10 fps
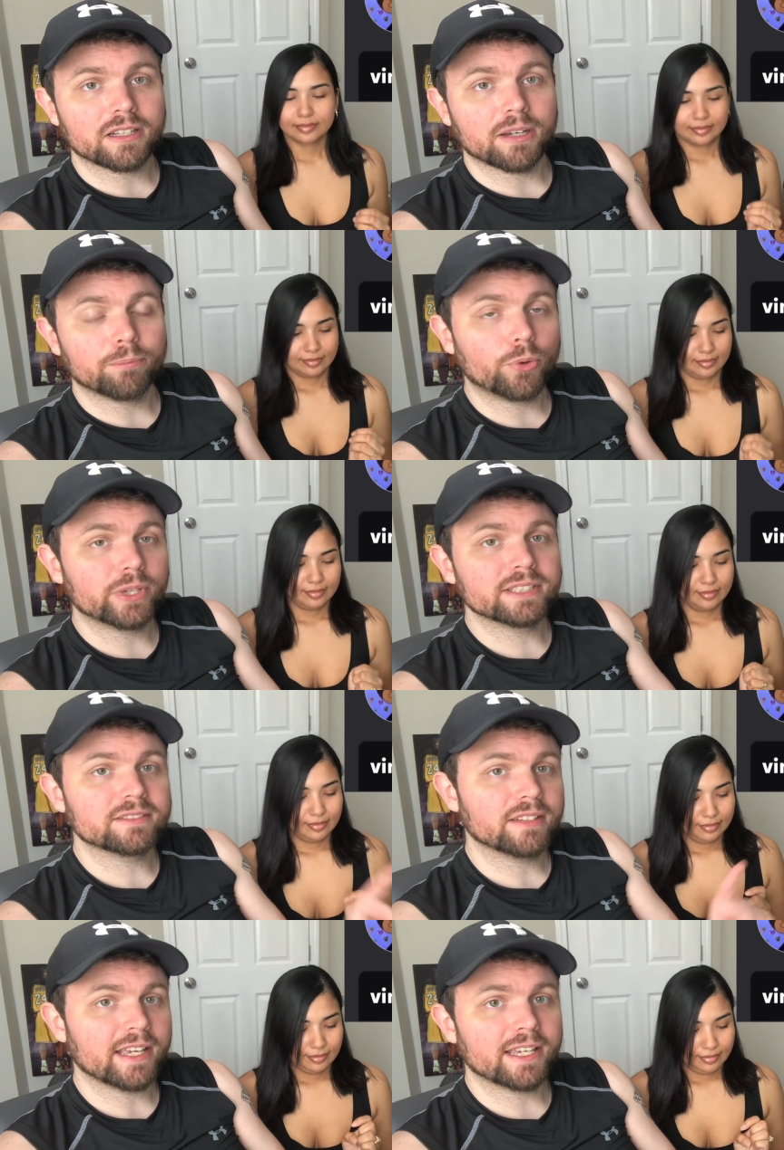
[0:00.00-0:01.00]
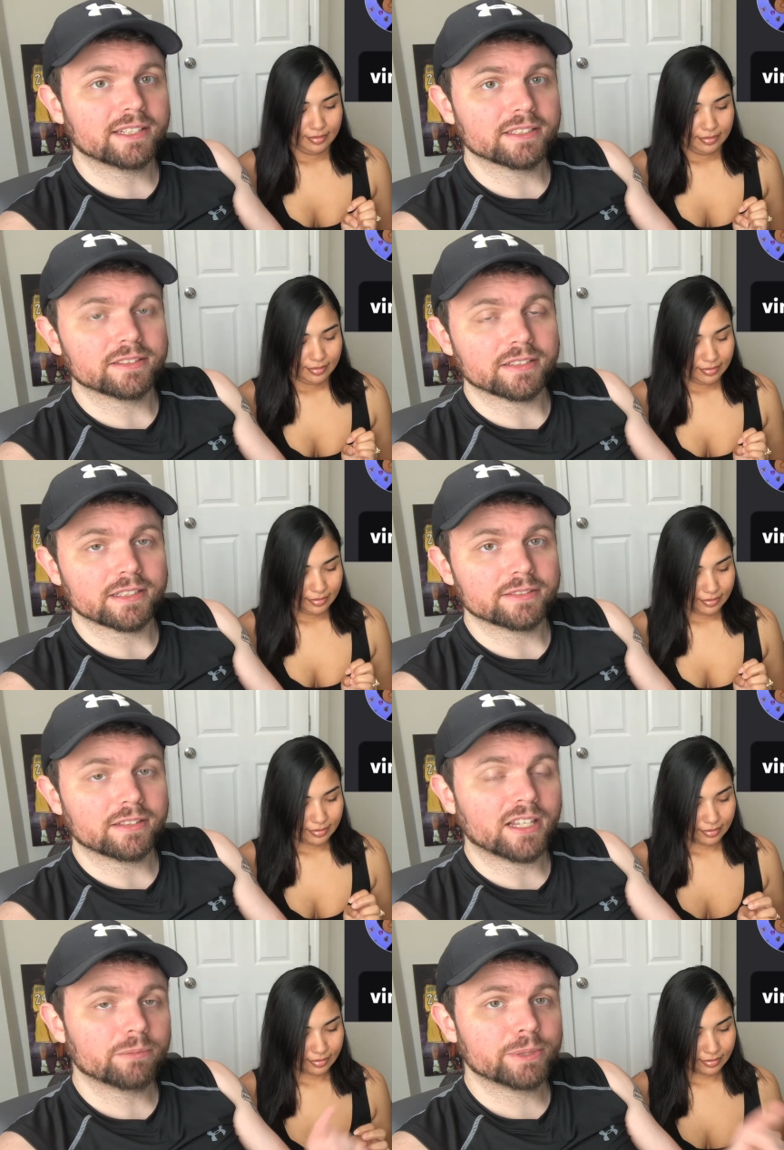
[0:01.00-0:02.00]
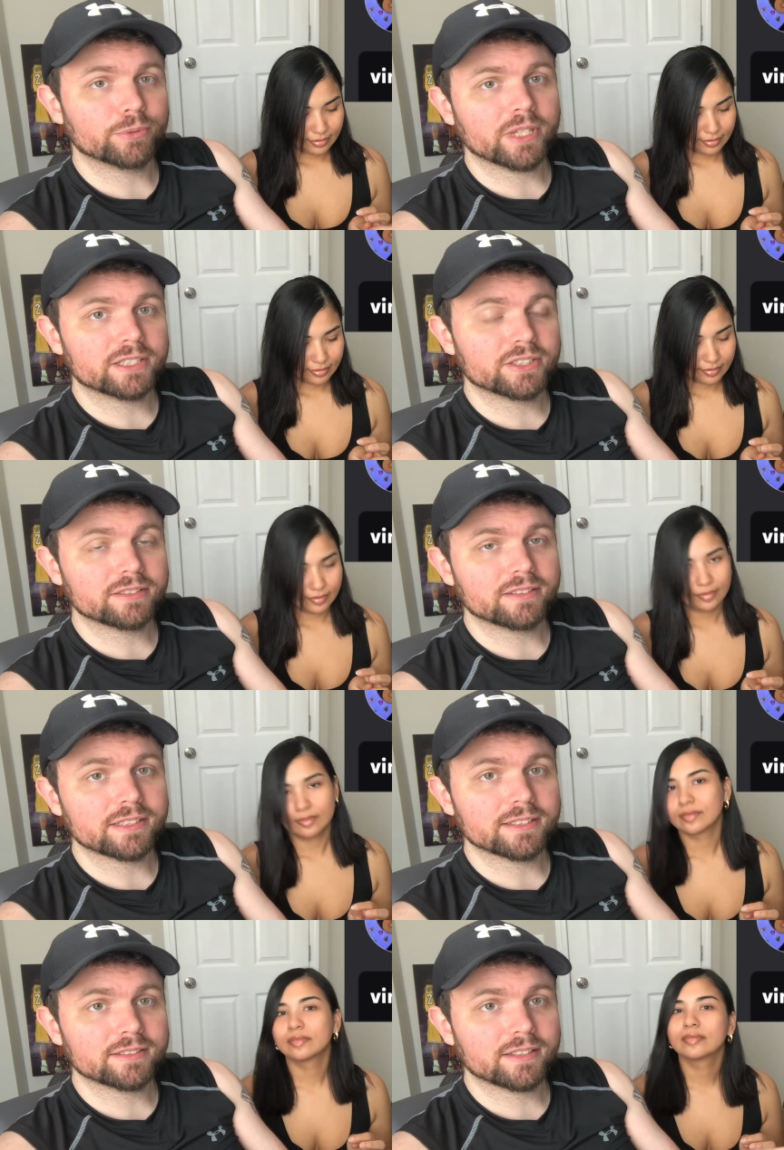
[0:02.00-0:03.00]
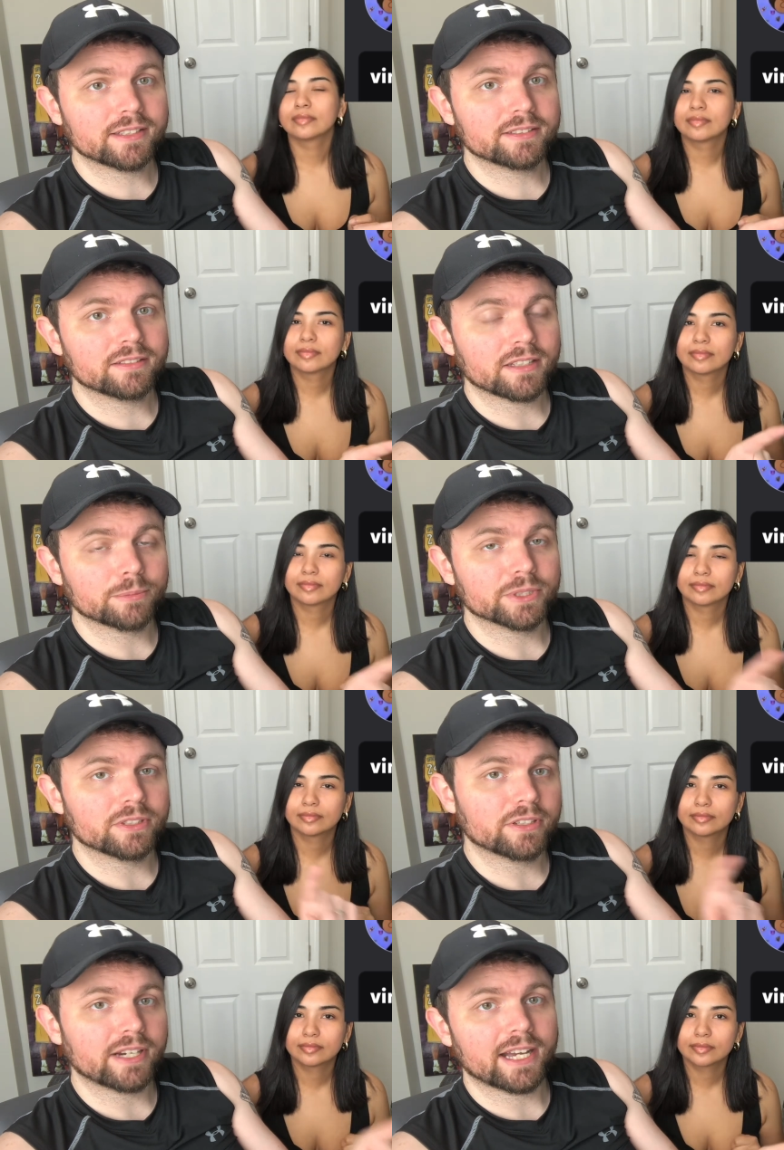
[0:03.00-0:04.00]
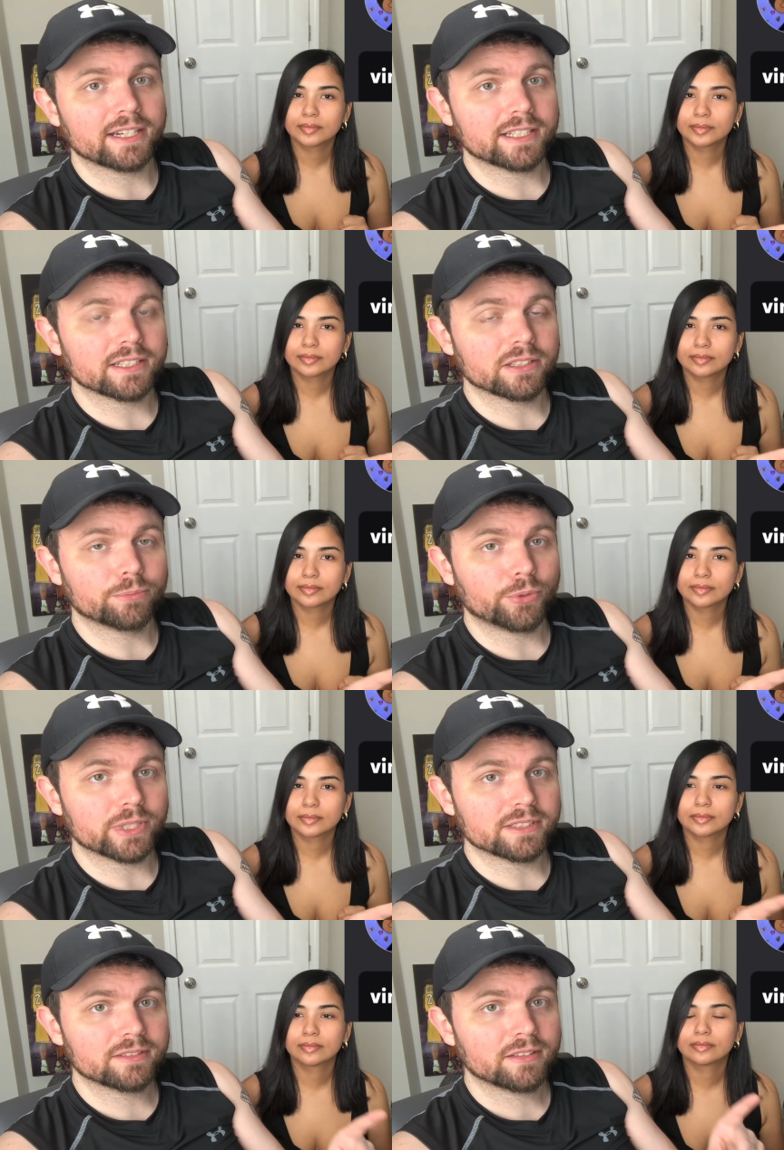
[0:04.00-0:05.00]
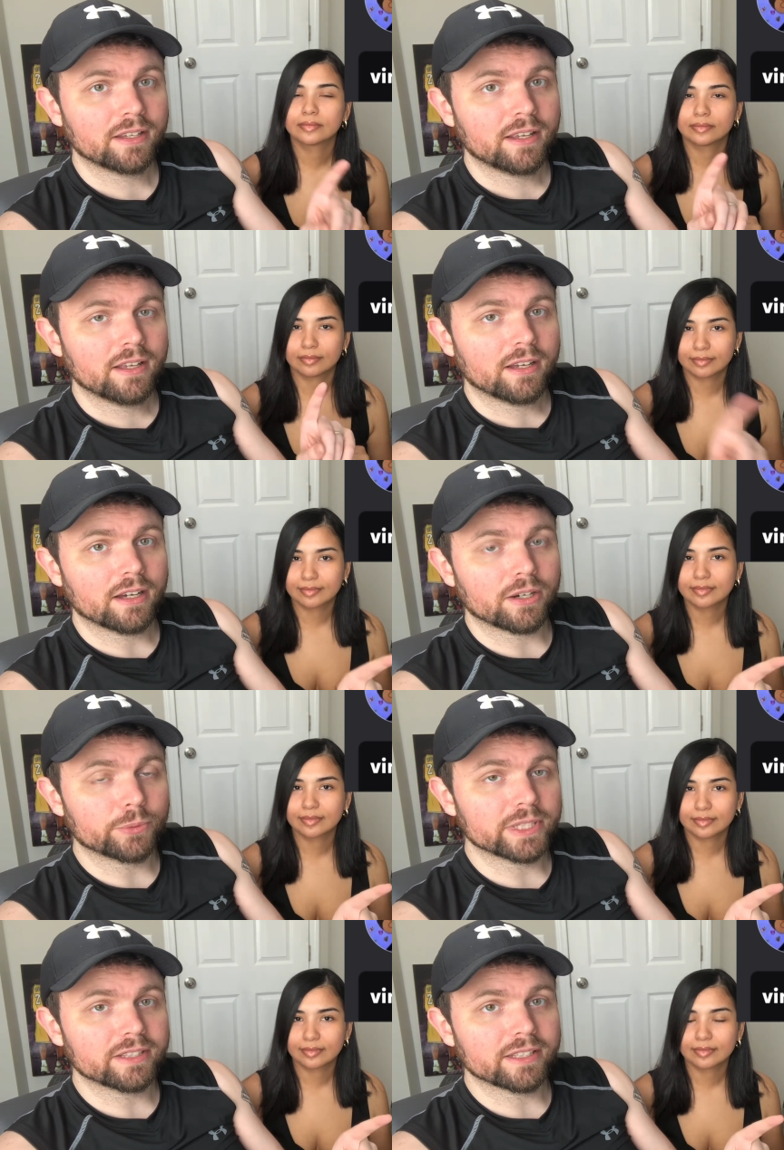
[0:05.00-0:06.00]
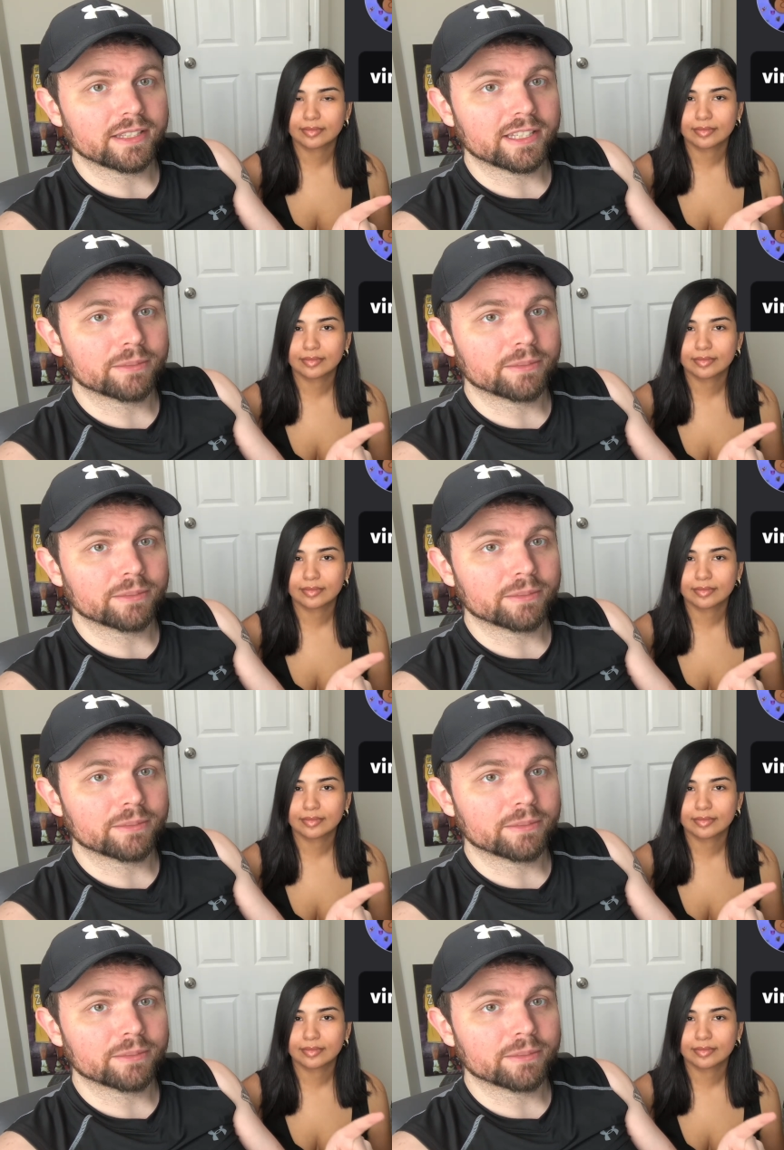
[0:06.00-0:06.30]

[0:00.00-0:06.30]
Speaker 1: uh, points and assist. A lot of people like just the assist, uh, but they're adding in the points with it.